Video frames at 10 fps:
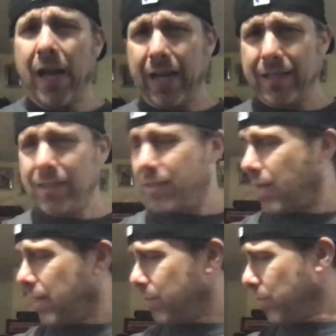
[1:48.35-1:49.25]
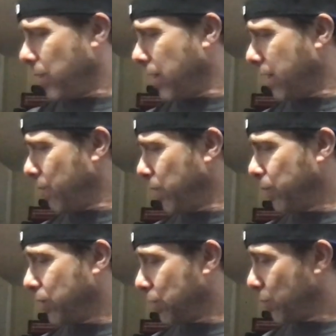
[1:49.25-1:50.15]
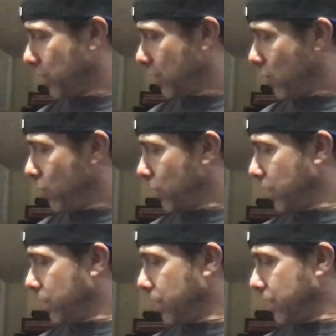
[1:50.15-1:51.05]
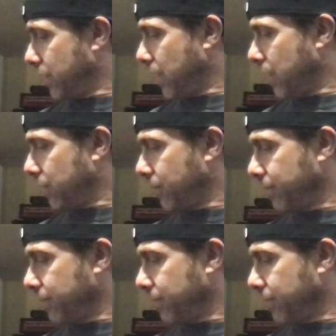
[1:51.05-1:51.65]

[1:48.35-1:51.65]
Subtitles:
at this time we would just put the whole clarinet together.